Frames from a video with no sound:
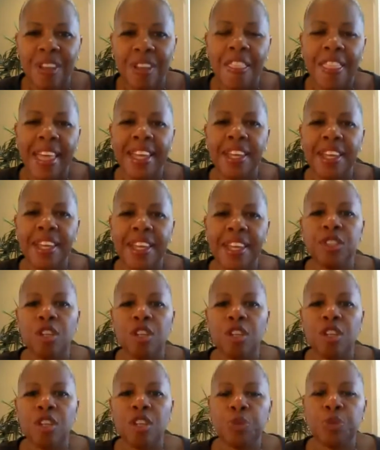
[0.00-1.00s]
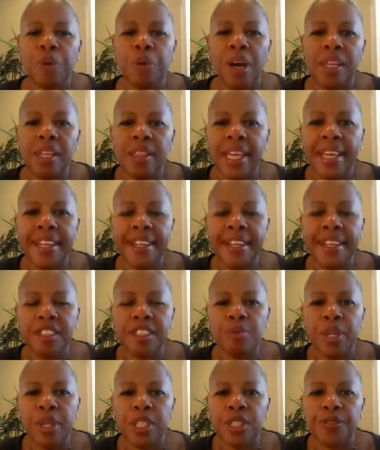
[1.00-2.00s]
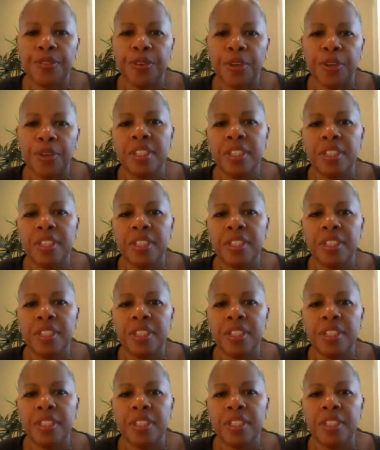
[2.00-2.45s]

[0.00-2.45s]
Thank you so much, Bonnie. Thank you so much for